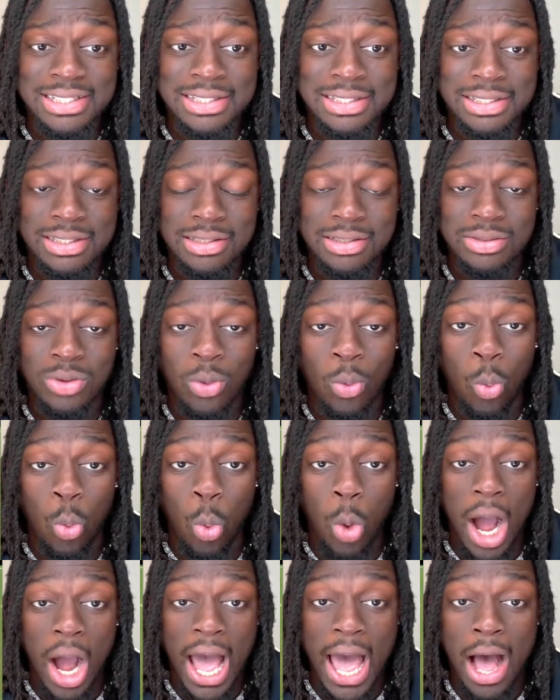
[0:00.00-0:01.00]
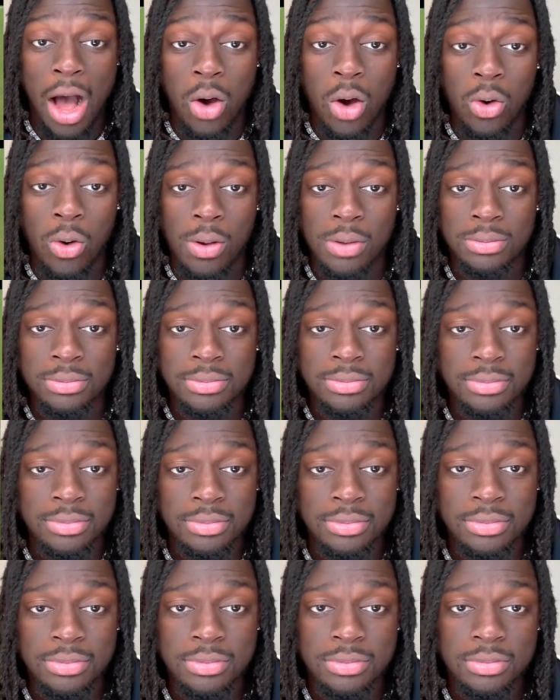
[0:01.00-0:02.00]
Comes into this on wow. back-to-back
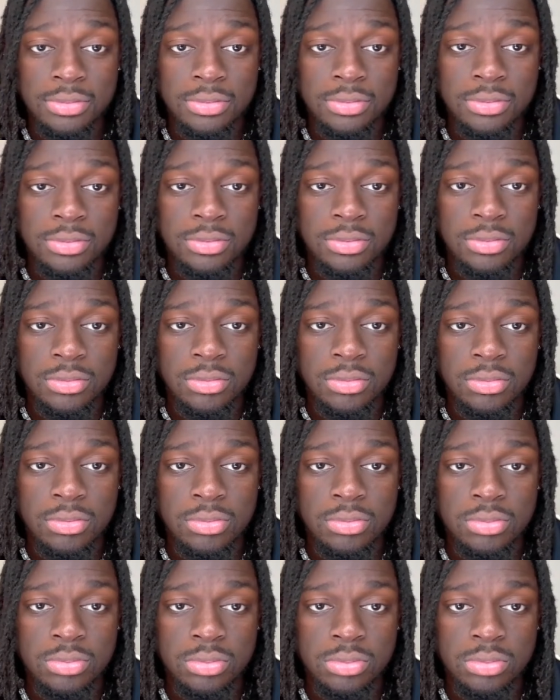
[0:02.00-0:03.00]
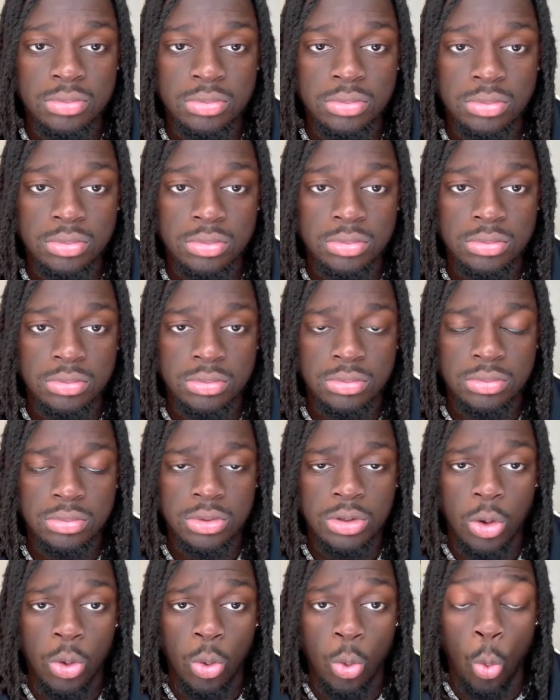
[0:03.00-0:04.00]
300-yard passing games.
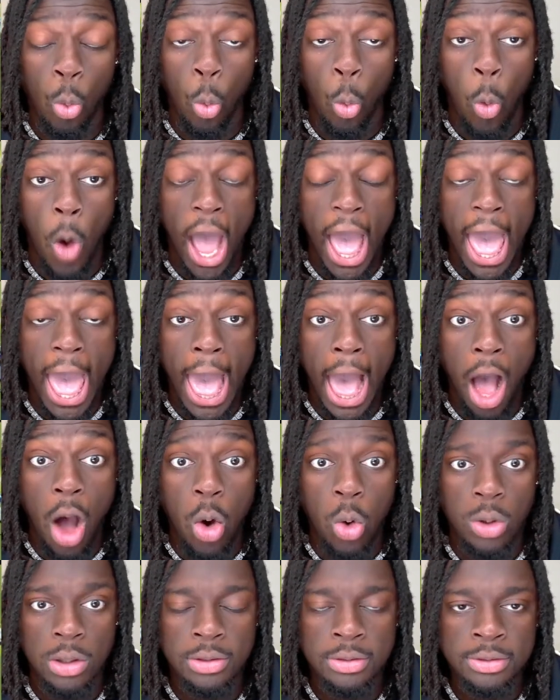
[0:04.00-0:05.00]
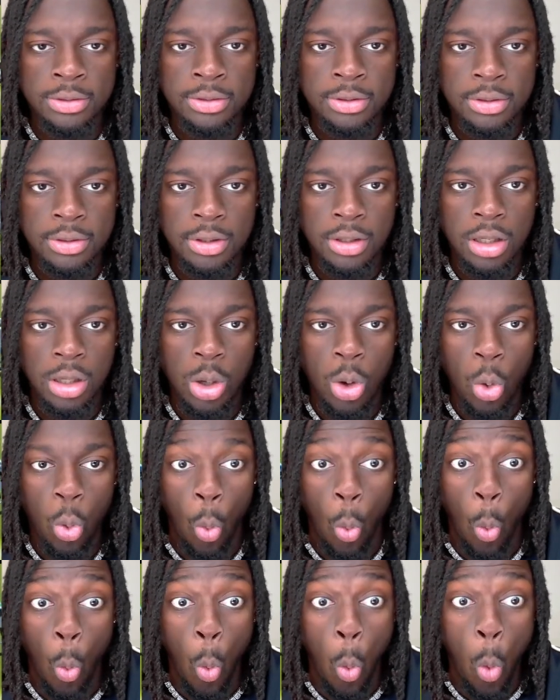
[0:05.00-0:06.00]
Wow. Rodriguez.
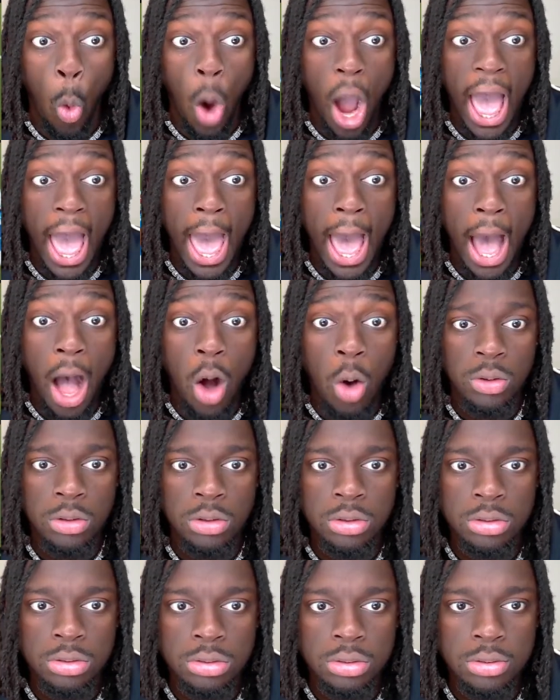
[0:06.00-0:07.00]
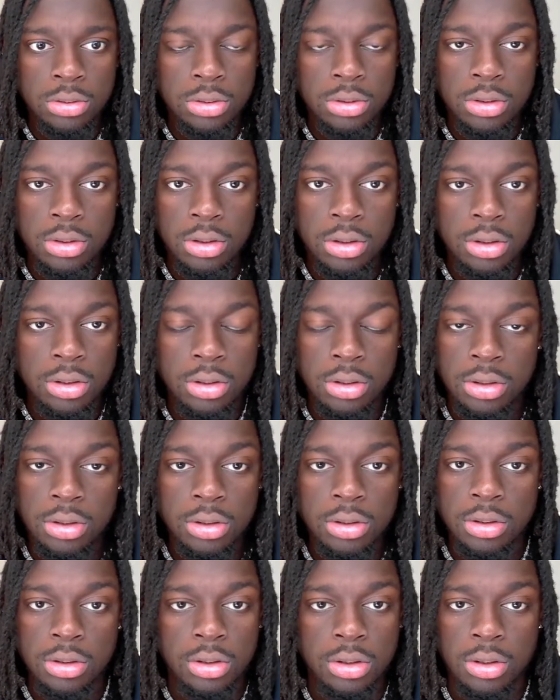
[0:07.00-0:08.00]
Wow.
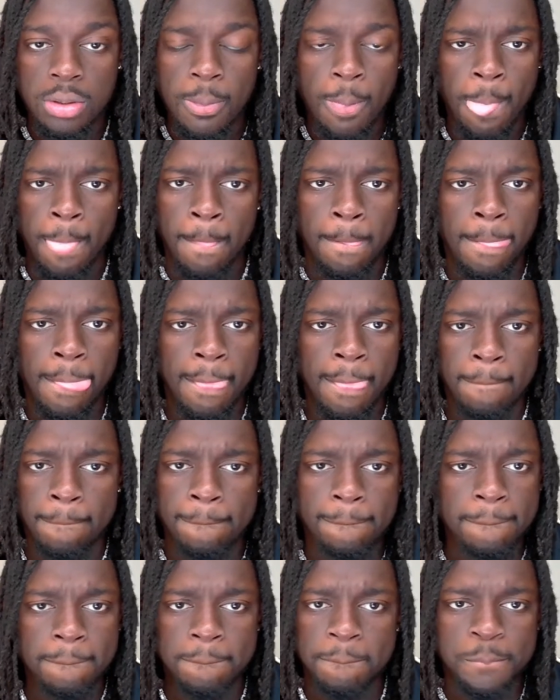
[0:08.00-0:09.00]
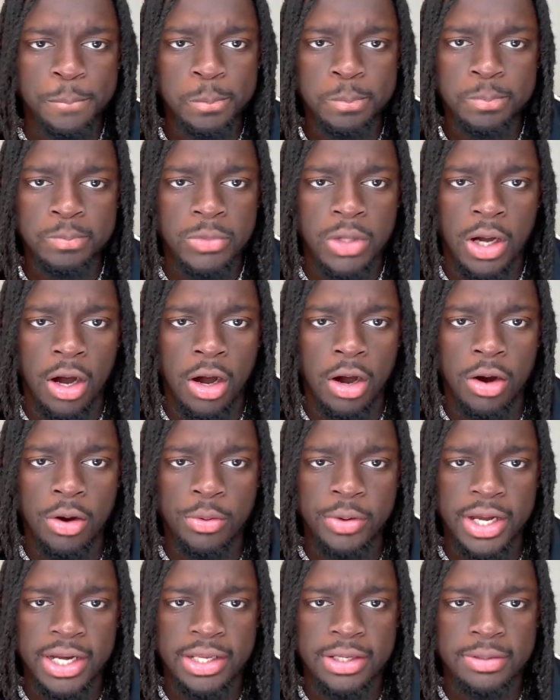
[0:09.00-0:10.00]
Already one surprising loss for
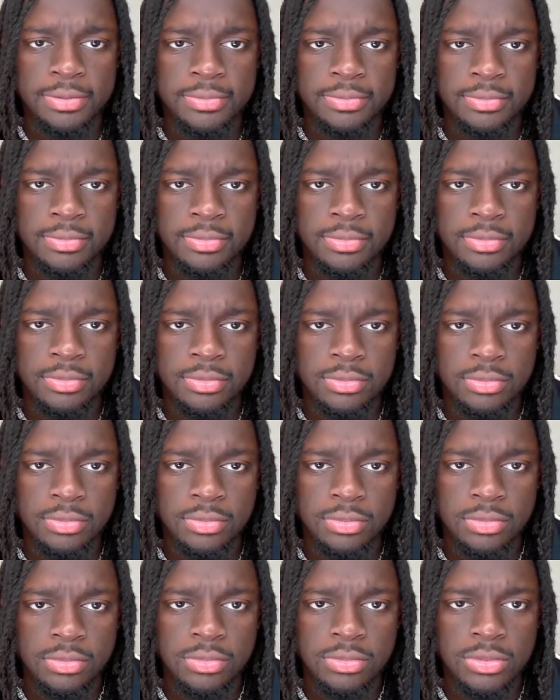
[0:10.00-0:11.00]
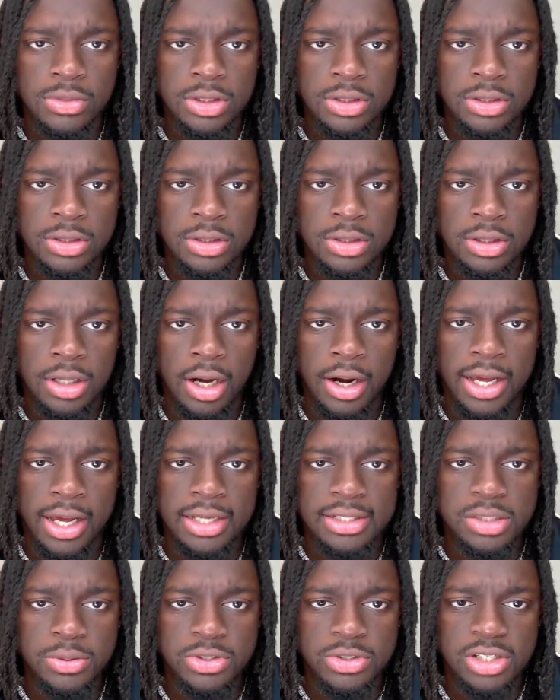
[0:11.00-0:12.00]
Already. Martin. On the end around the
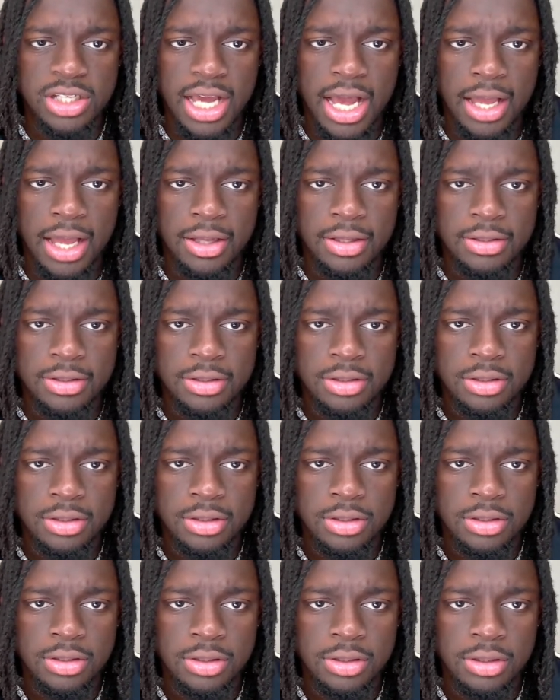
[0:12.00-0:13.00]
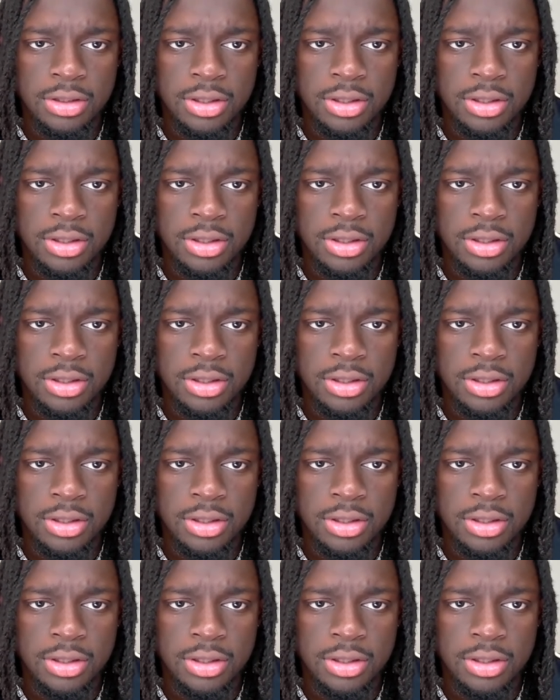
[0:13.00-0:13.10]
hand. to Zach got. Cummings.